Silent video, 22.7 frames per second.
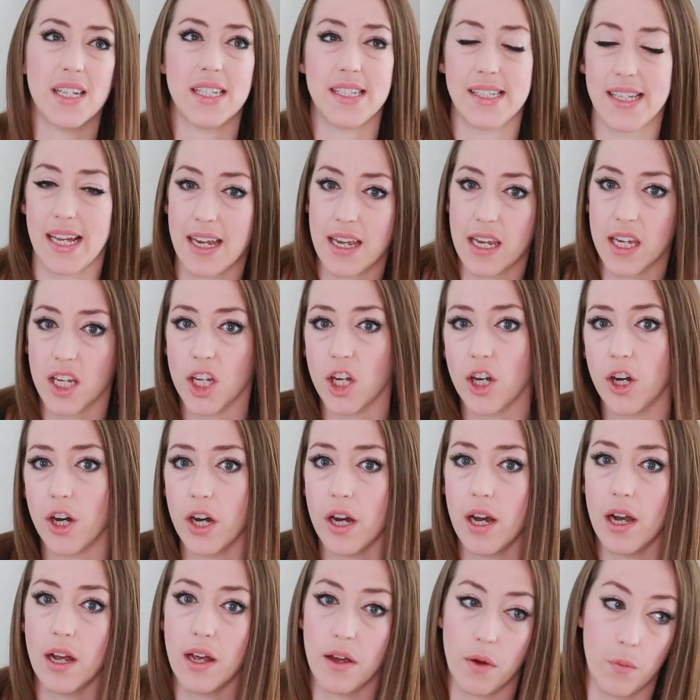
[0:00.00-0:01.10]
my second
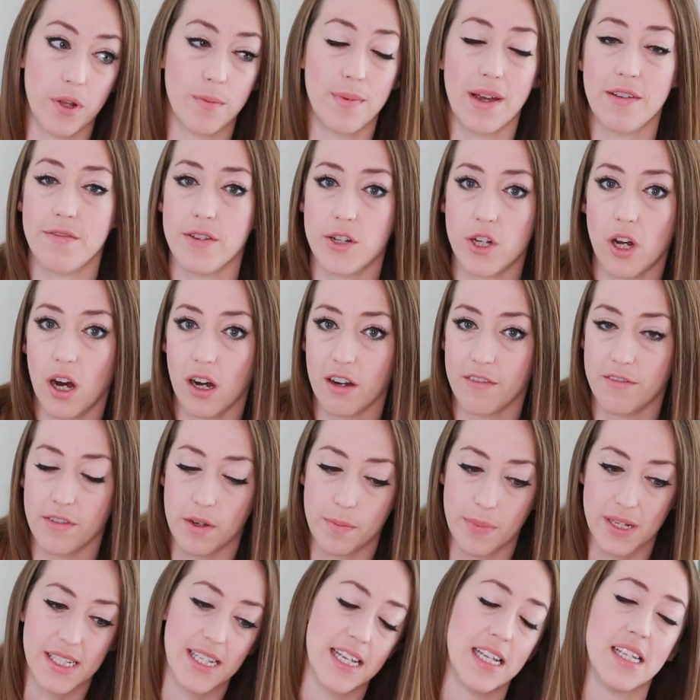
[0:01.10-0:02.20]
year with my photography
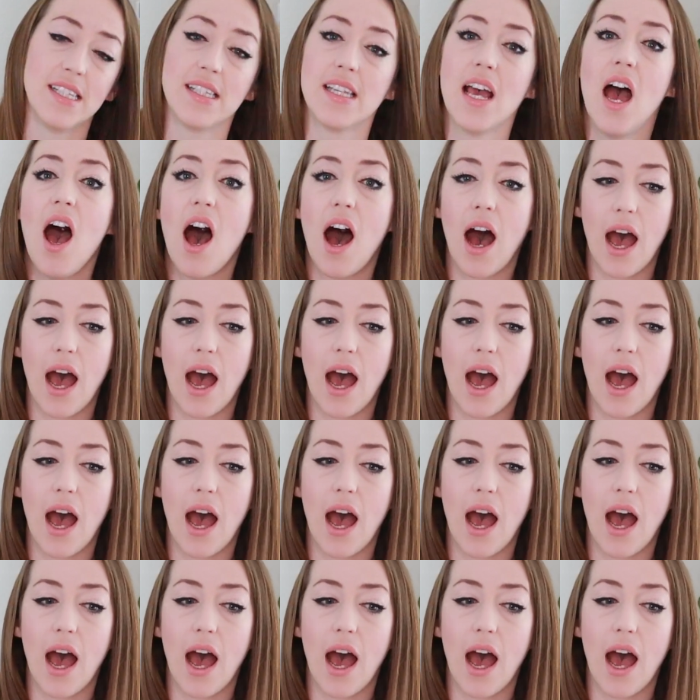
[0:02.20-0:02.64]
business,